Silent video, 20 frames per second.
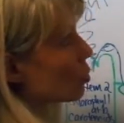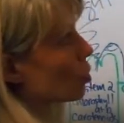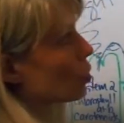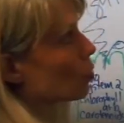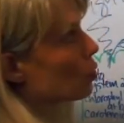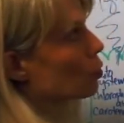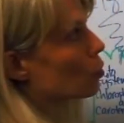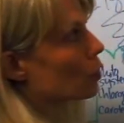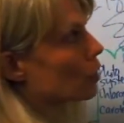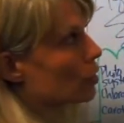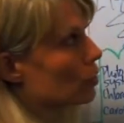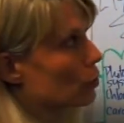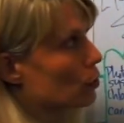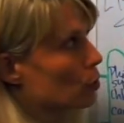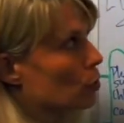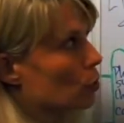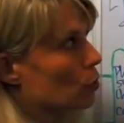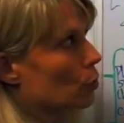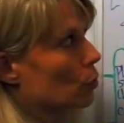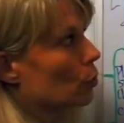go
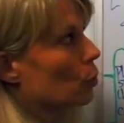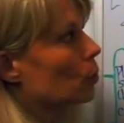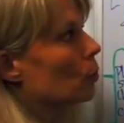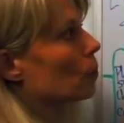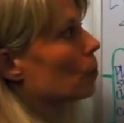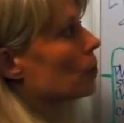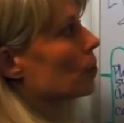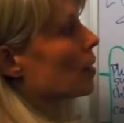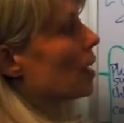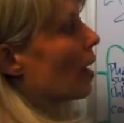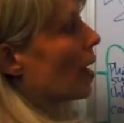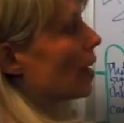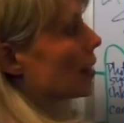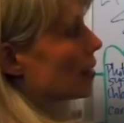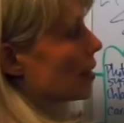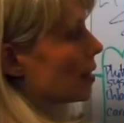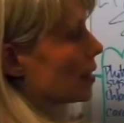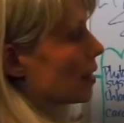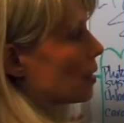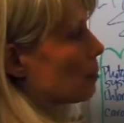into,
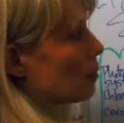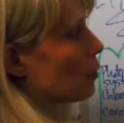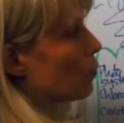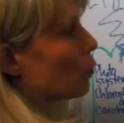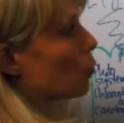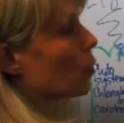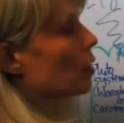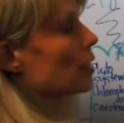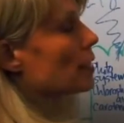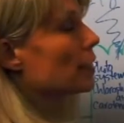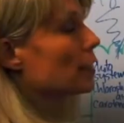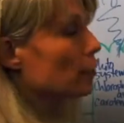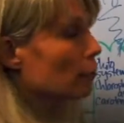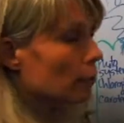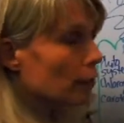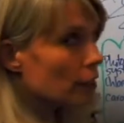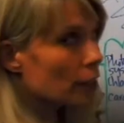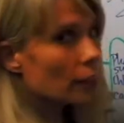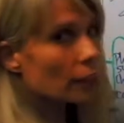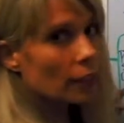as I said before, a
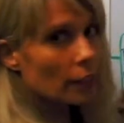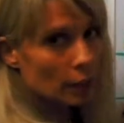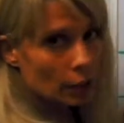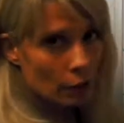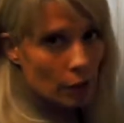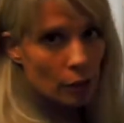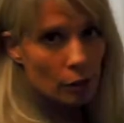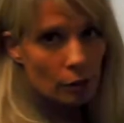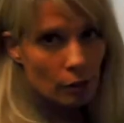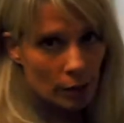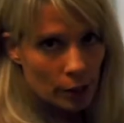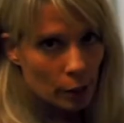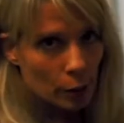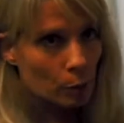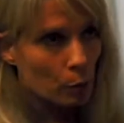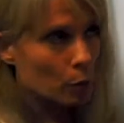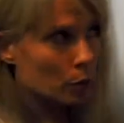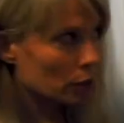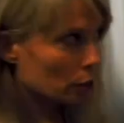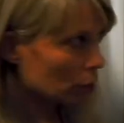different electron
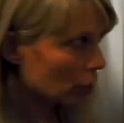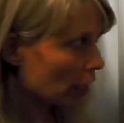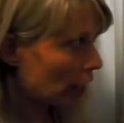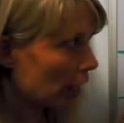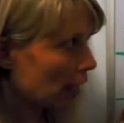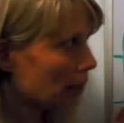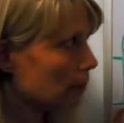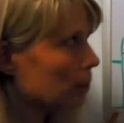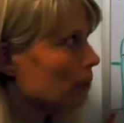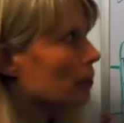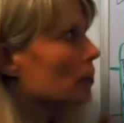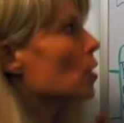transport chain,